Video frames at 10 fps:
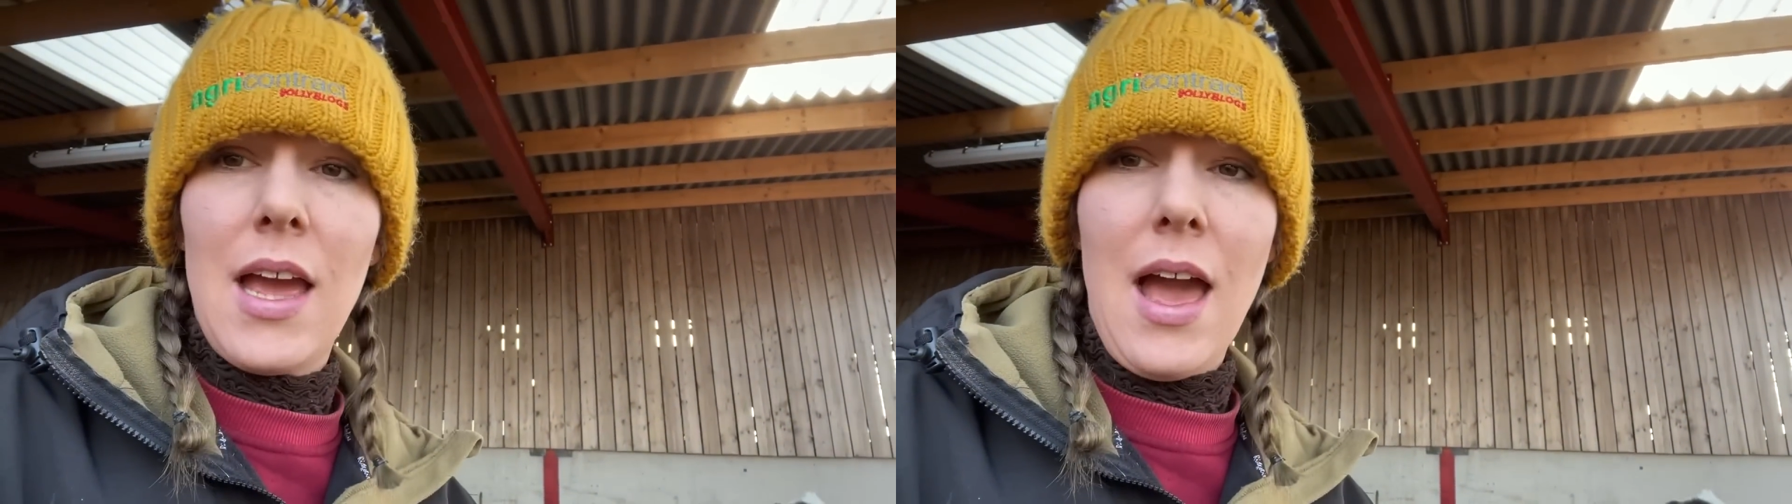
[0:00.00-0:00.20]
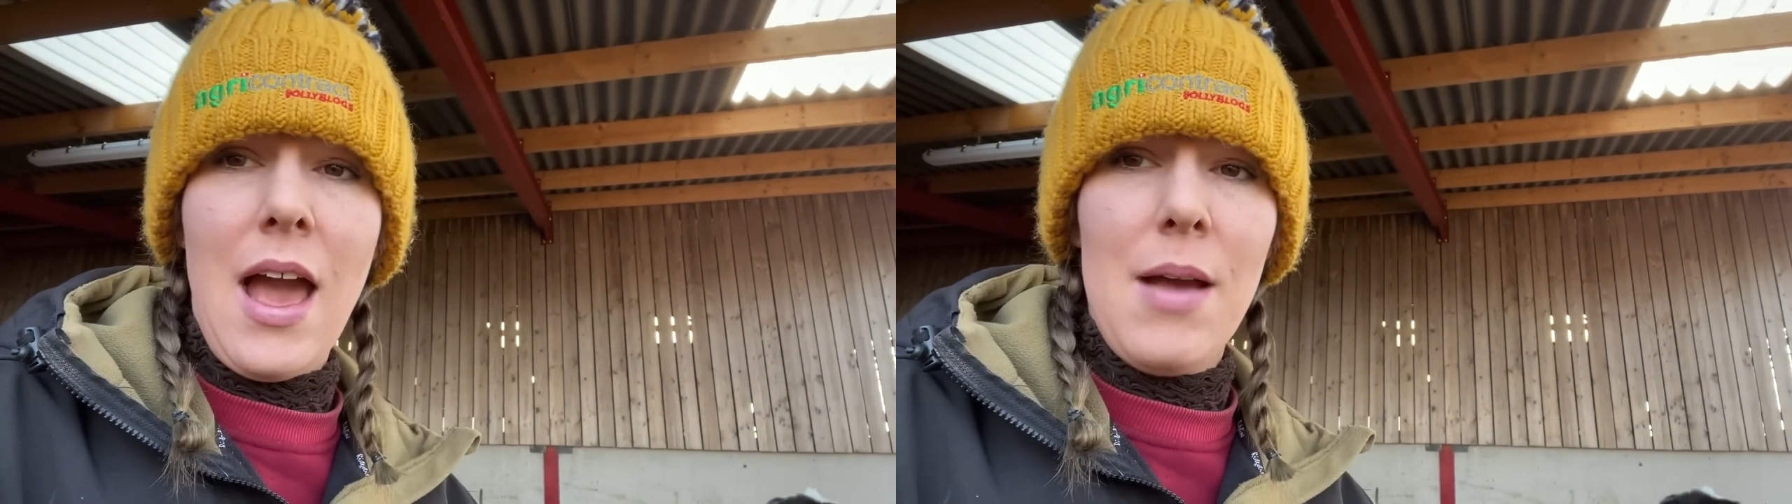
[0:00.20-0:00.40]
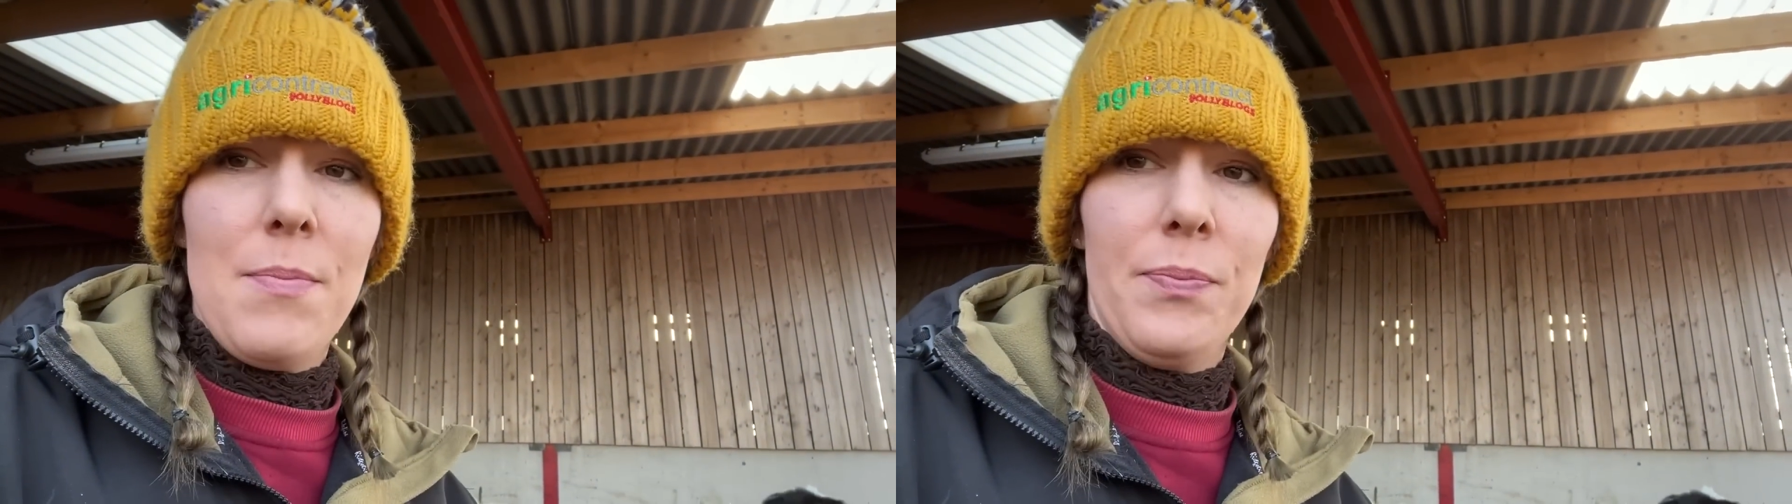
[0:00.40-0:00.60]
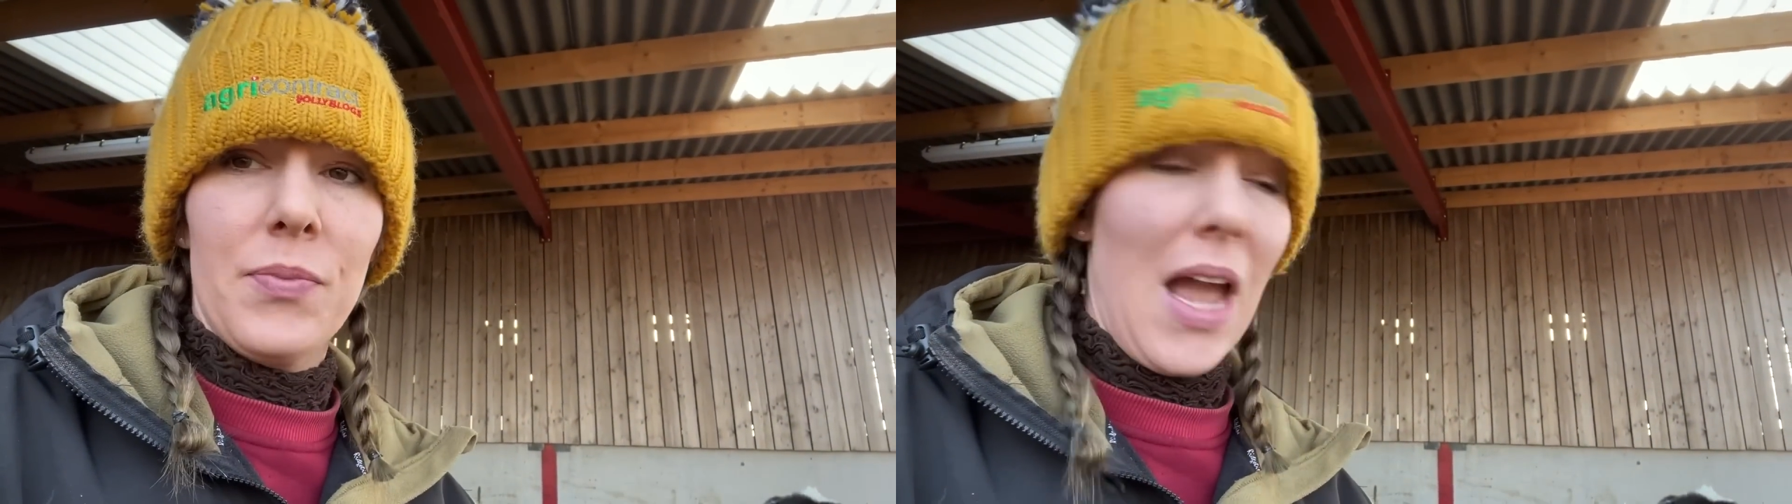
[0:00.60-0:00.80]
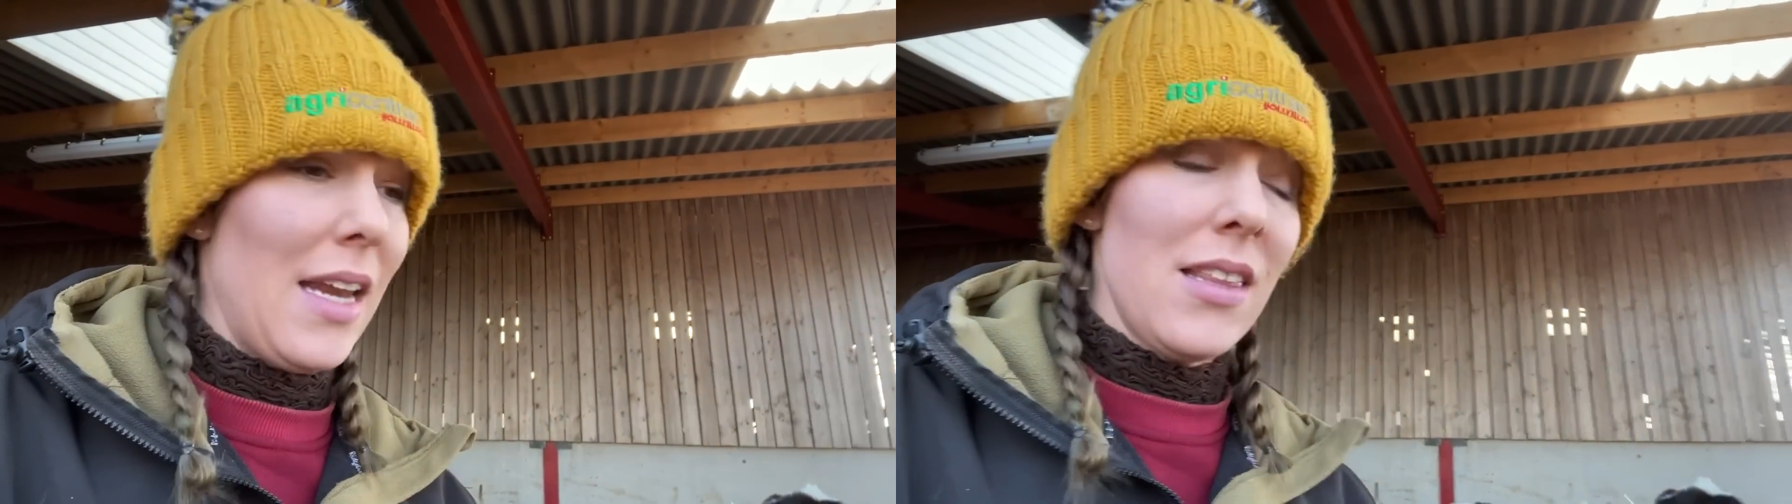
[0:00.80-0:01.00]

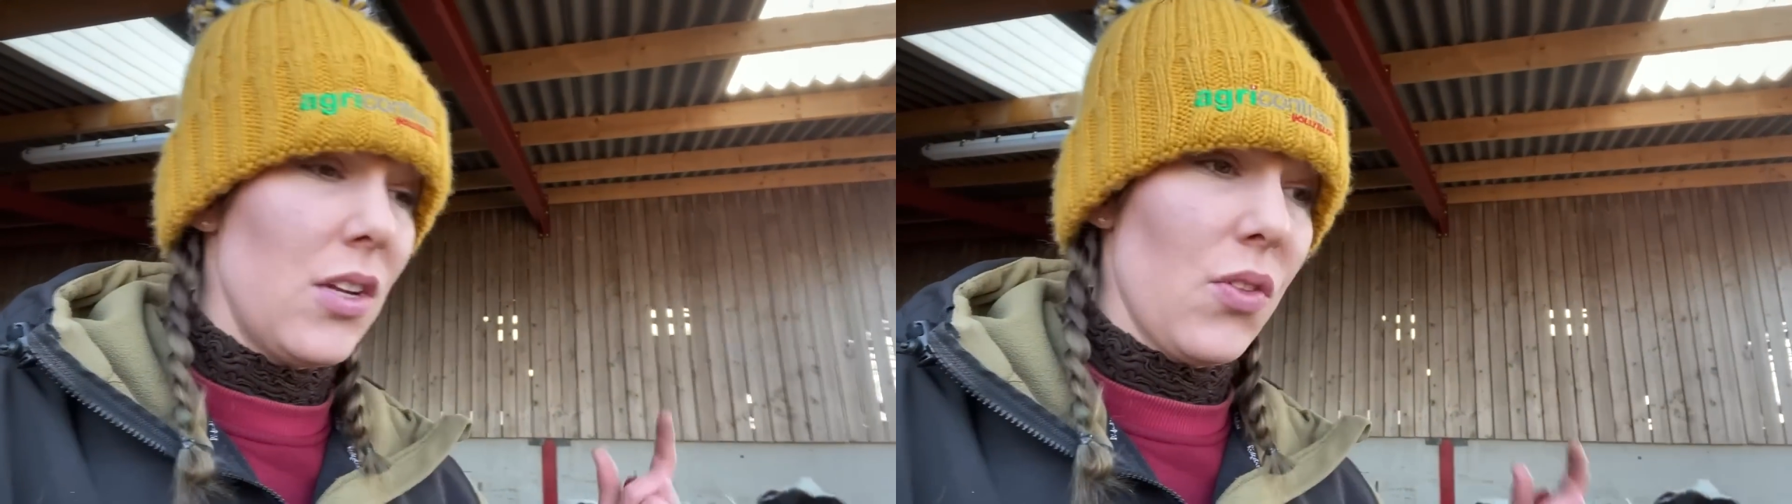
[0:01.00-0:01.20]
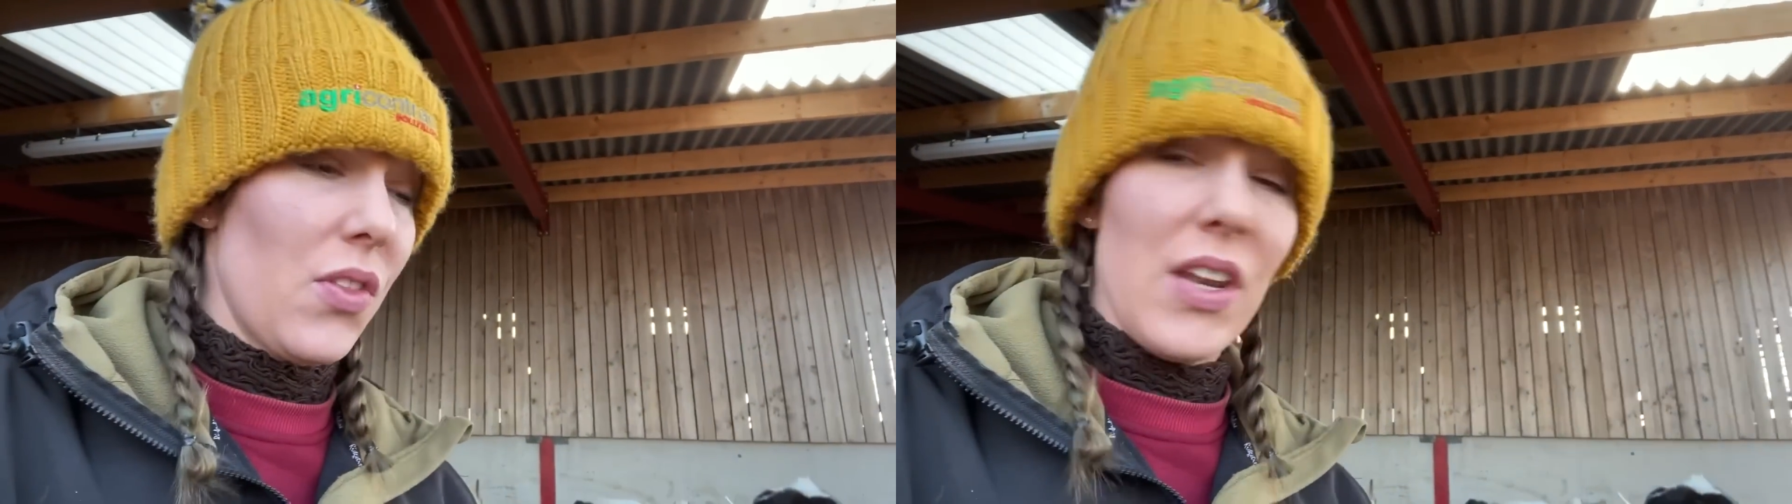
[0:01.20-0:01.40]
anything other